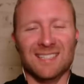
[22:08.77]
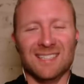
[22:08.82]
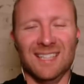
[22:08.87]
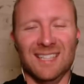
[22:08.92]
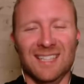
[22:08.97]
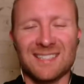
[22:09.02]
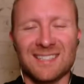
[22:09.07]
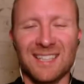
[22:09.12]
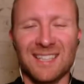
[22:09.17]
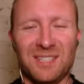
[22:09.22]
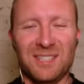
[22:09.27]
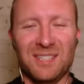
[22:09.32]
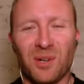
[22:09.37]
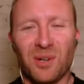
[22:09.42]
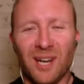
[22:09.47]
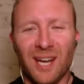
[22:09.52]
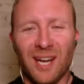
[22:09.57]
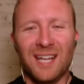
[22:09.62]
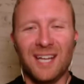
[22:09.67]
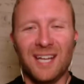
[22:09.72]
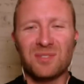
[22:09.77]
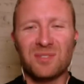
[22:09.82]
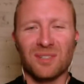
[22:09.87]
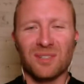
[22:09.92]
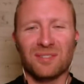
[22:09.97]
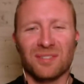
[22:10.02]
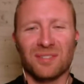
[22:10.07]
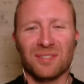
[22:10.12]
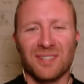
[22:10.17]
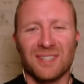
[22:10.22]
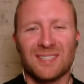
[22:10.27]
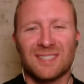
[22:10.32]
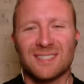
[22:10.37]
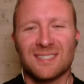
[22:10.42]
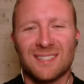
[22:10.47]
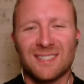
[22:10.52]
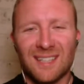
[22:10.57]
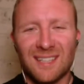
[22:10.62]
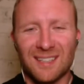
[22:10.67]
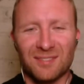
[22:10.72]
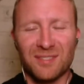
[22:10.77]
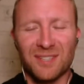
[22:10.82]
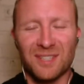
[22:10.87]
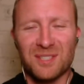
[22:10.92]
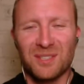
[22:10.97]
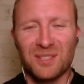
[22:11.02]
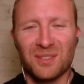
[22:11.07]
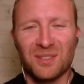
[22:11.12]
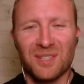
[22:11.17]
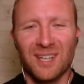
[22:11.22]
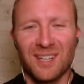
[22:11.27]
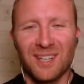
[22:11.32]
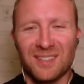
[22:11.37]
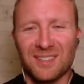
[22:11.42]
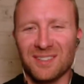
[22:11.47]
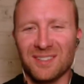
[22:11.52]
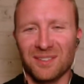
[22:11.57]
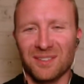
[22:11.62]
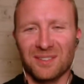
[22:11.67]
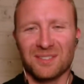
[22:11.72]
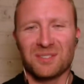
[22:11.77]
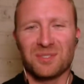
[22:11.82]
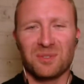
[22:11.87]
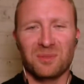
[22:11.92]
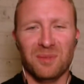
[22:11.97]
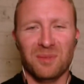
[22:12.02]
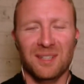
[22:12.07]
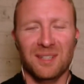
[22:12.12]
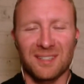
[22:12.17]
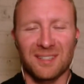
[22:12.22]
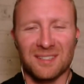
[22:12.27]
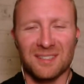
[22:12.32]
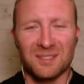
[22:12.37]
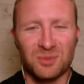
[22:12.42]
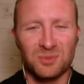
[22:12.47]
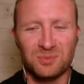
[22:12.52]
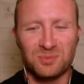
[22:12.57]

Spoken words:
and it's like your hatred for this fictional character was tremendous.